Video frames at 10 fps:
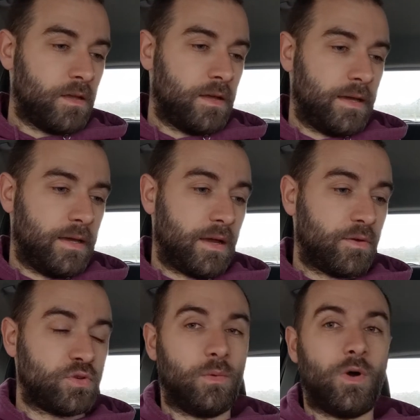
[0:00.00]
Now,
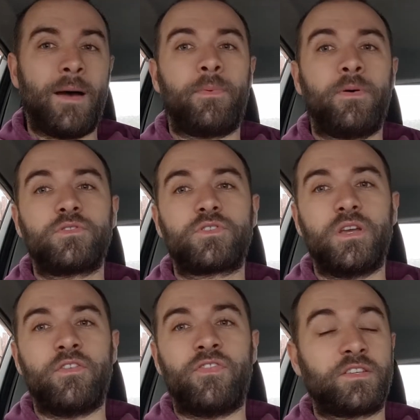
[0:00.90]
usually what happens,
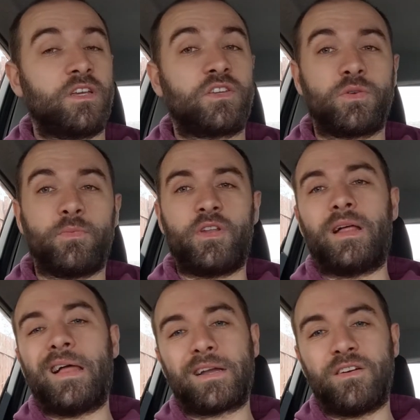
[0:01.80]
if I see something I
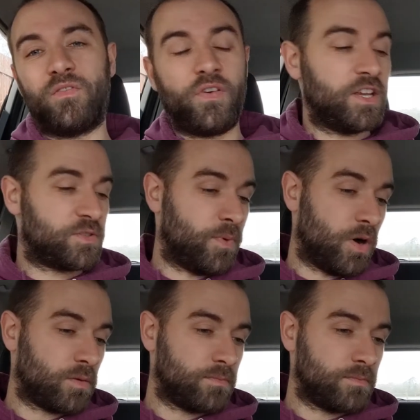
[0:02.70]
like on Facebook,